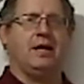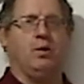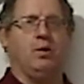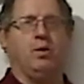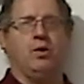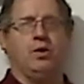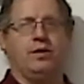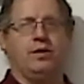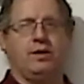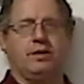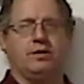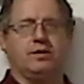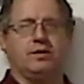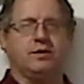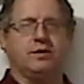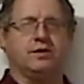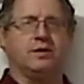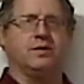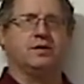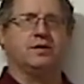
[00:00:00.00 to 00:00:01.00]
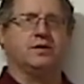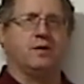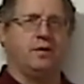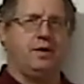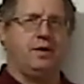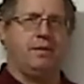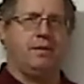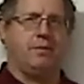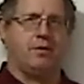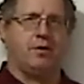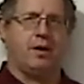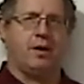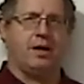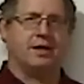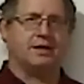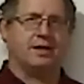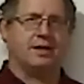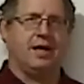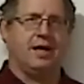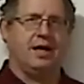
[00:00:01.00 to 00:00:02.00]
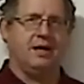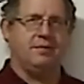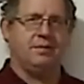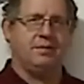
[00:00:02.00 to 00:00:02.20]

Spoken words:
or there's also sodium peroxide,